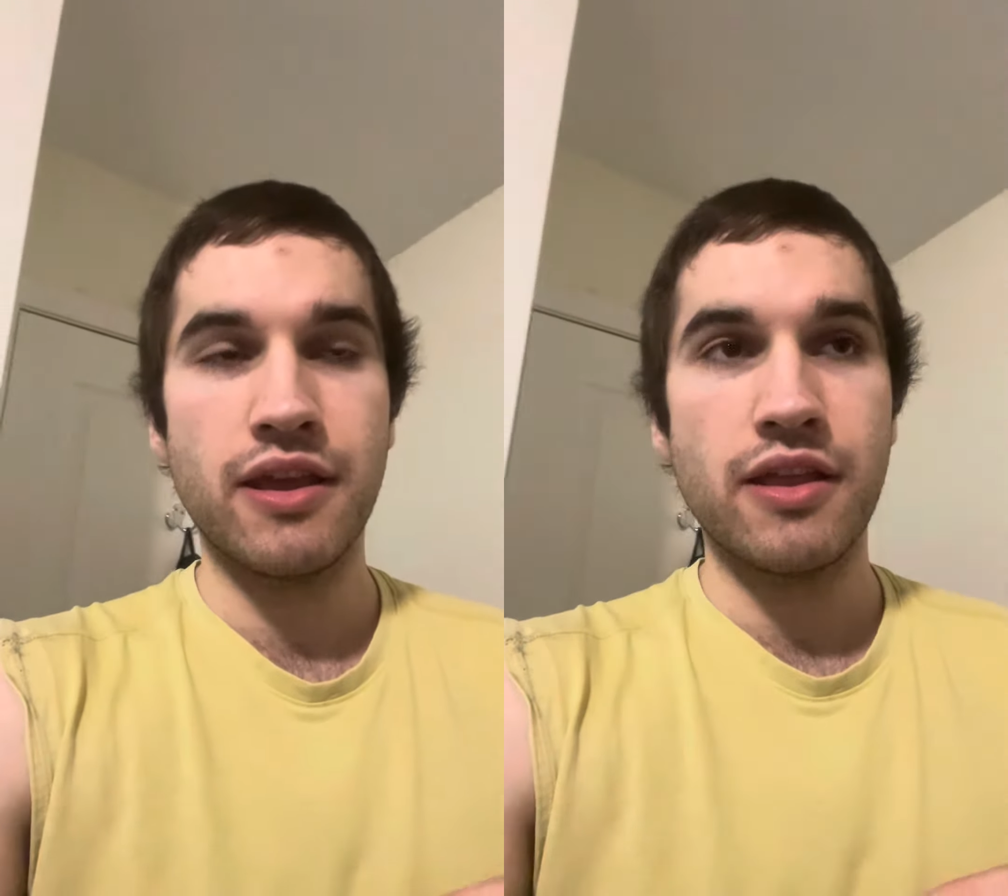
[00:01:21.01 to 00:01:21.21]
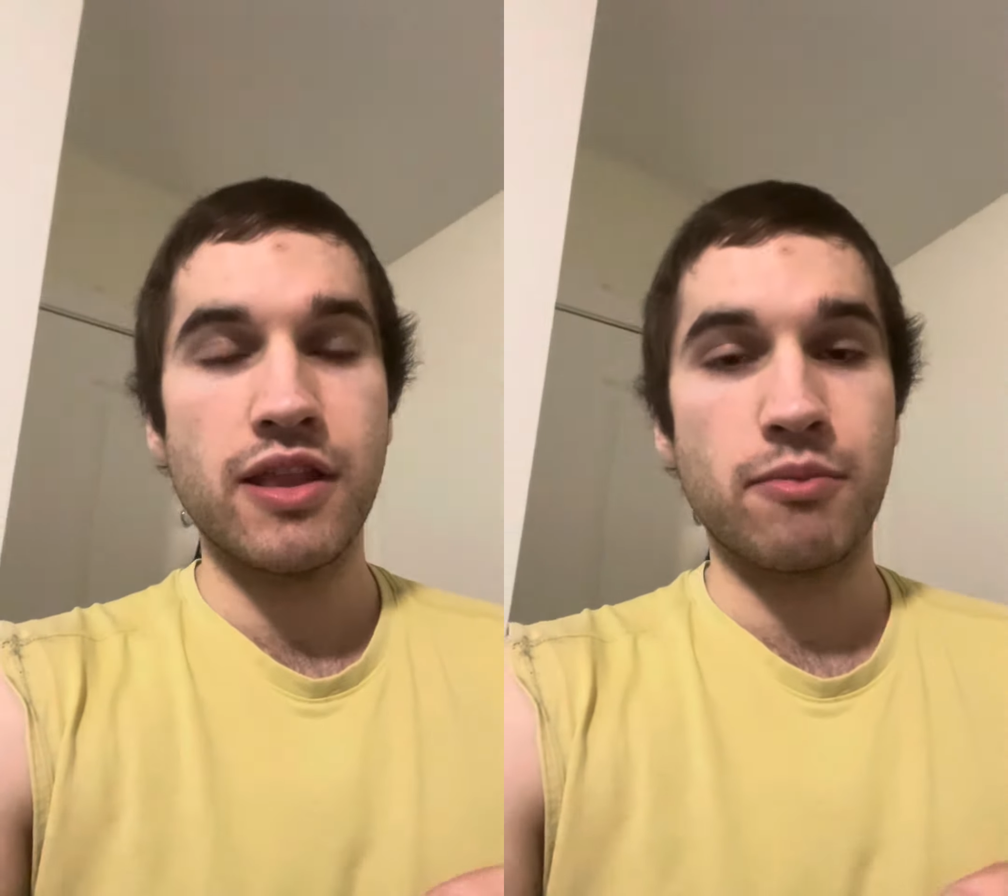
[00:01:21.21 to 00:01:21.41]

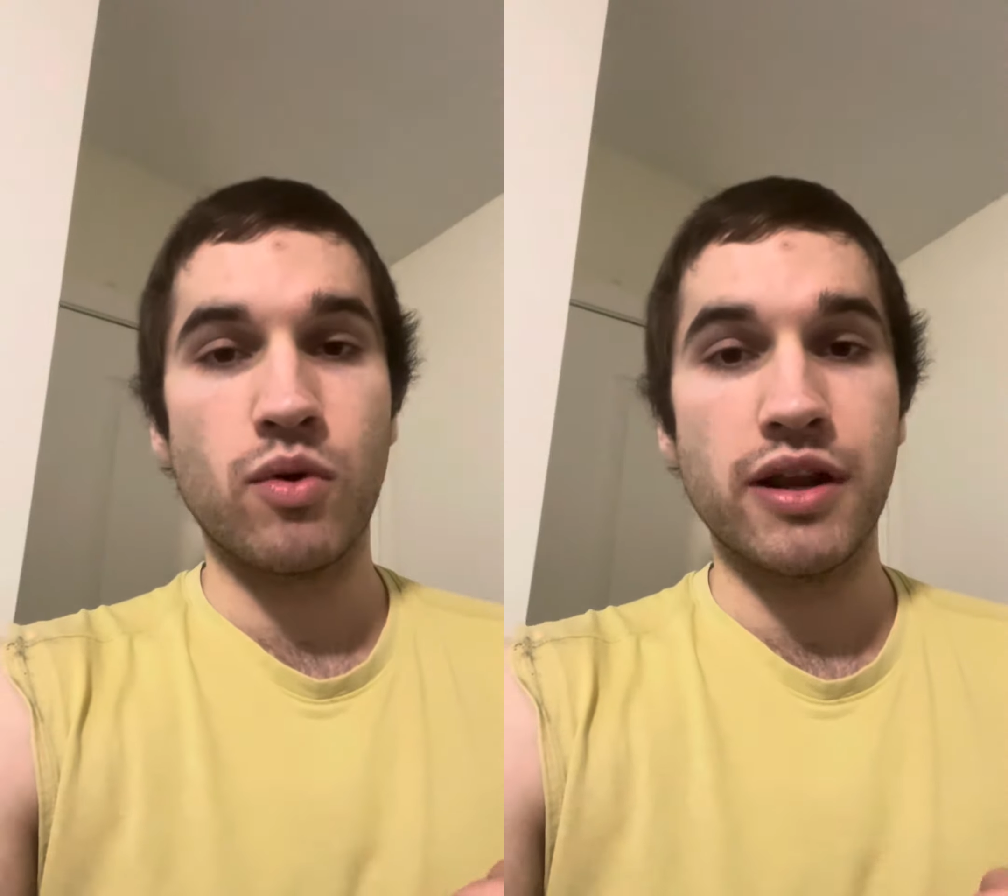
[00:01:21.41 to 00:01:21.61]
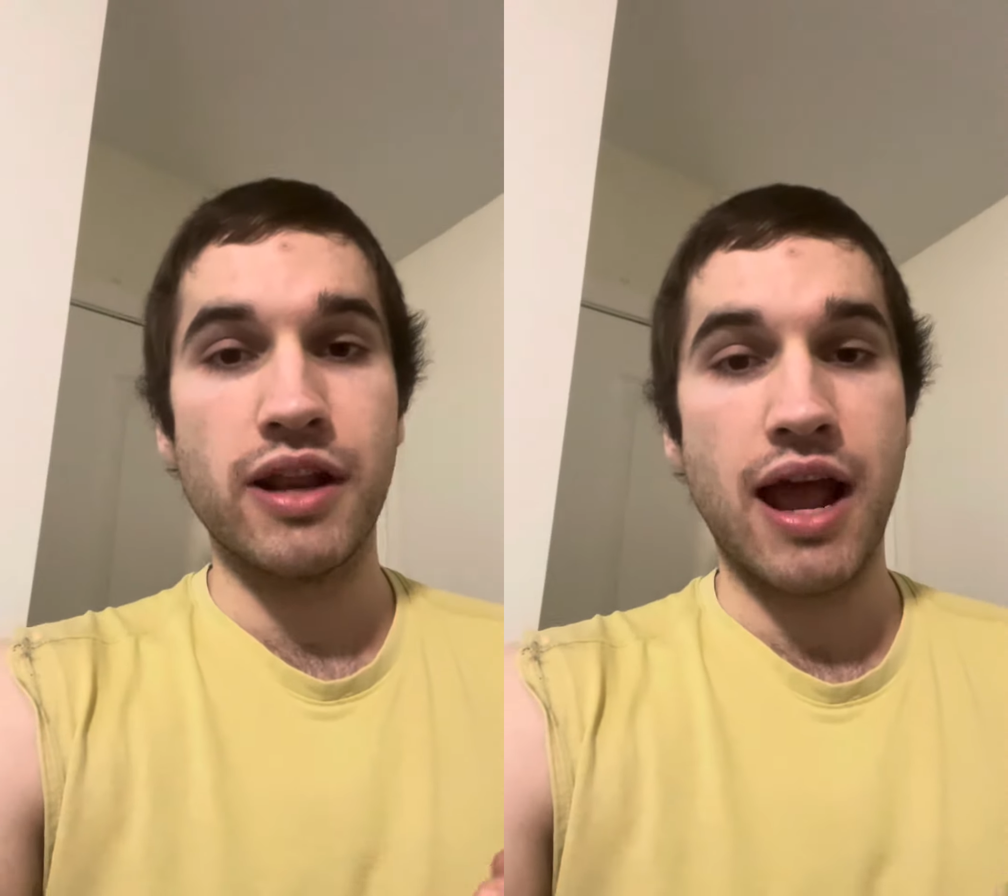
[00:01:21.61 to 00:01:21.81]
number
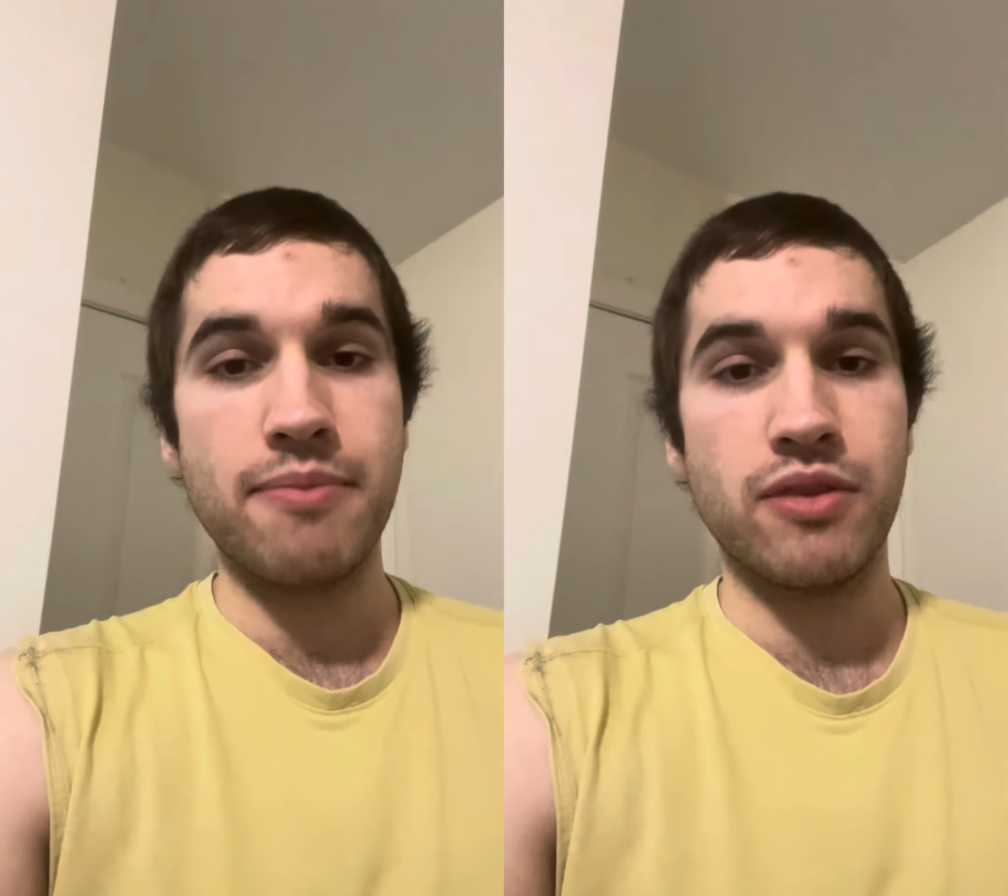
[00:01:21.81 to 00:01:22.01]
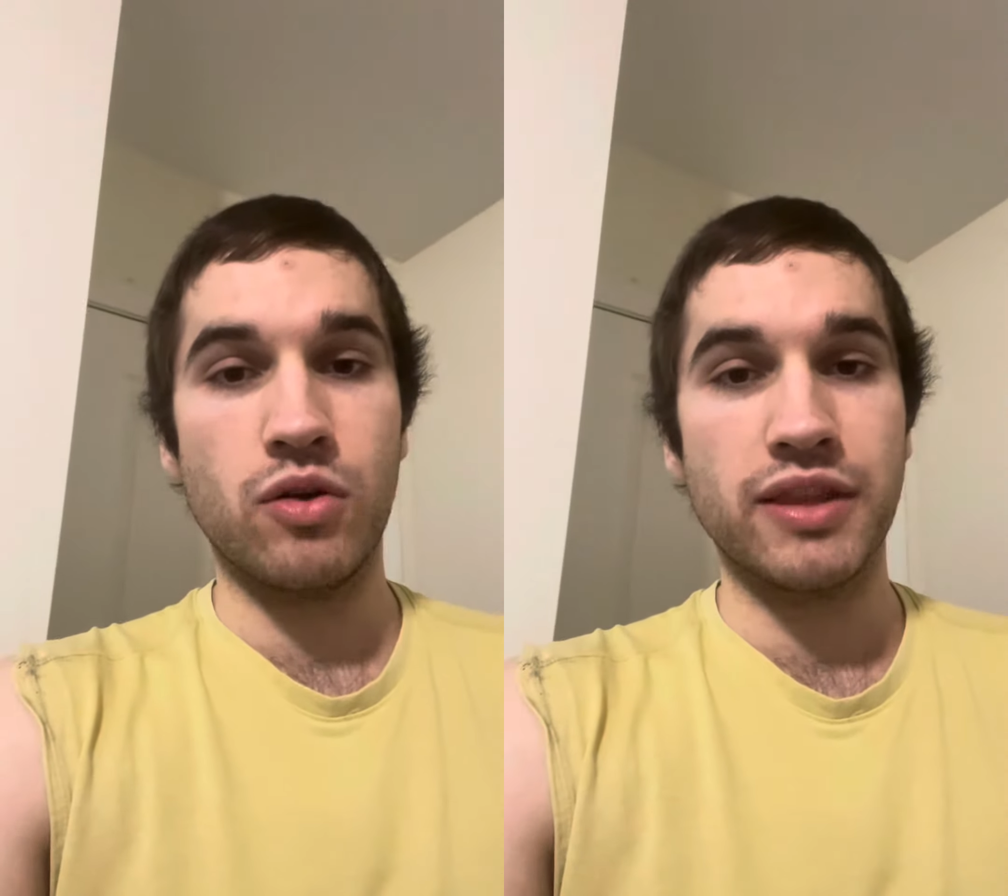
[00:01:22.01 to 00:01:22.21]
one, I'm
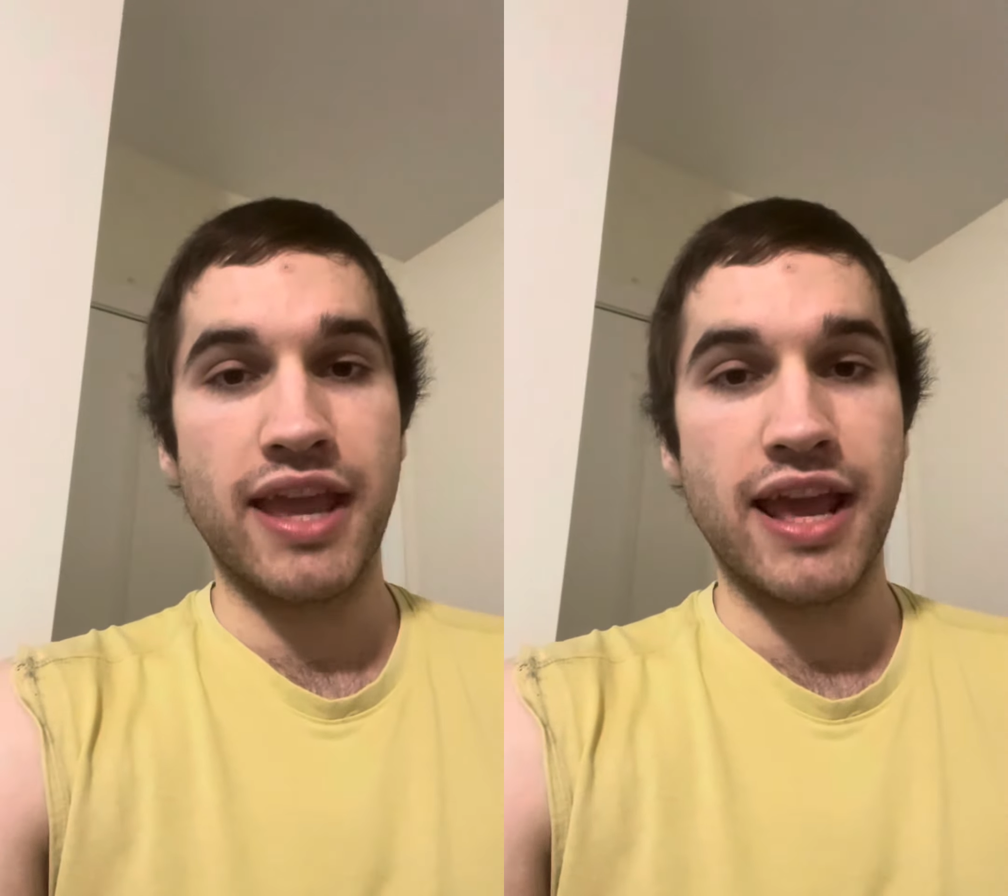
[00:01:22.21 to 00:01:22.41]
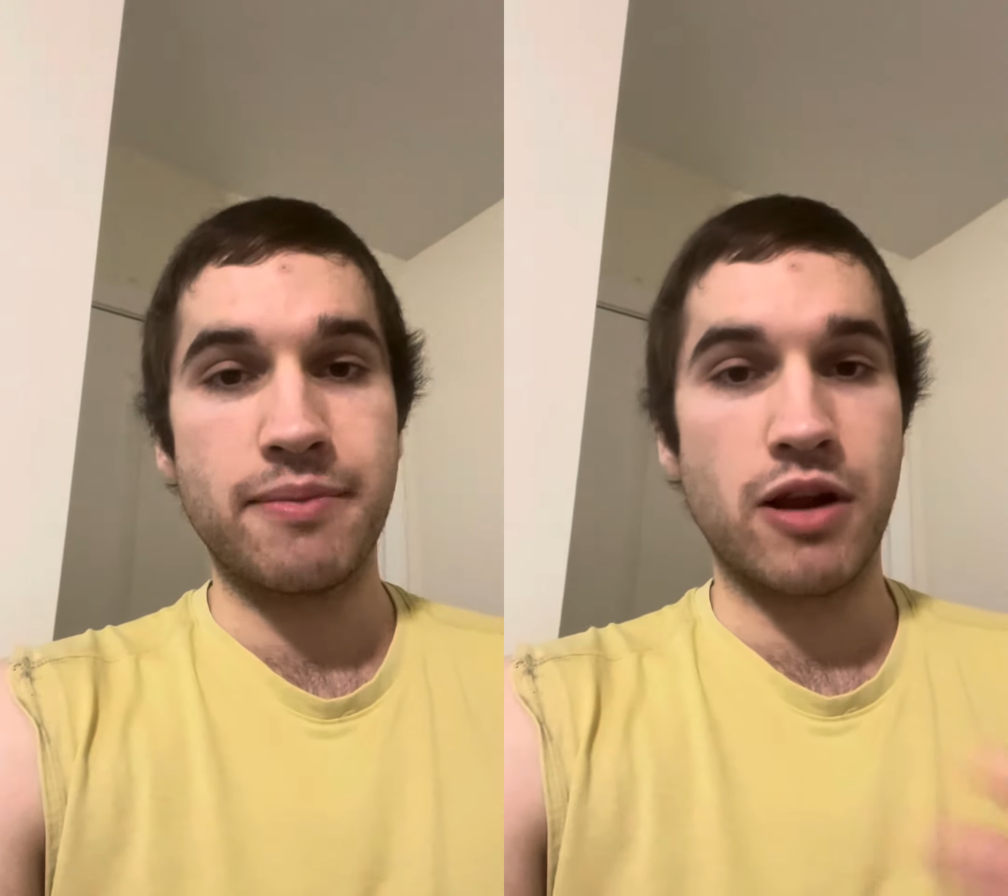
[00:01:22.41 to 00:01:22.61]
the only animator